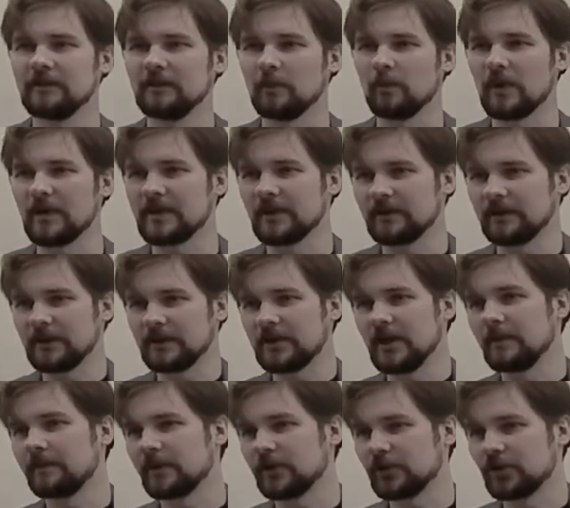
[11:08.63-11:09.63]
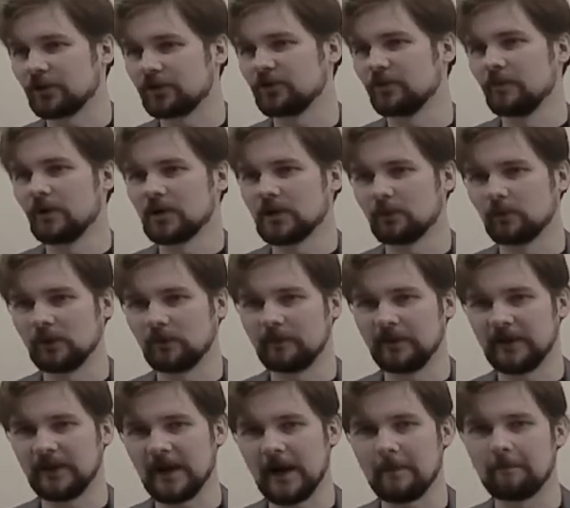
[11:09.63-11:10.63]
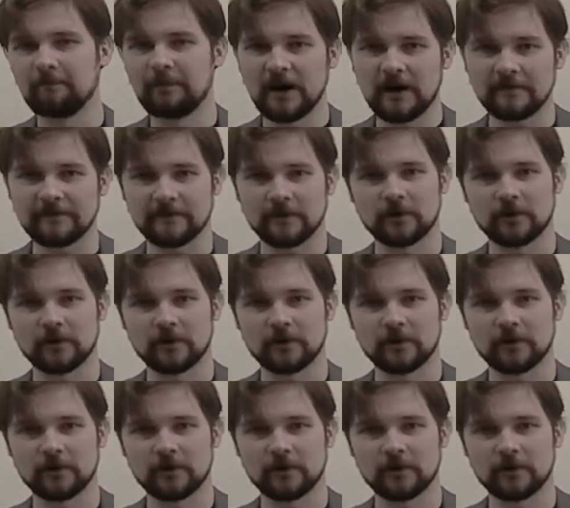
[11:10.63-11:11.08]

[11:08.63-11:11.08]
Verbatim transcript: whether the temperature tomorrow will be above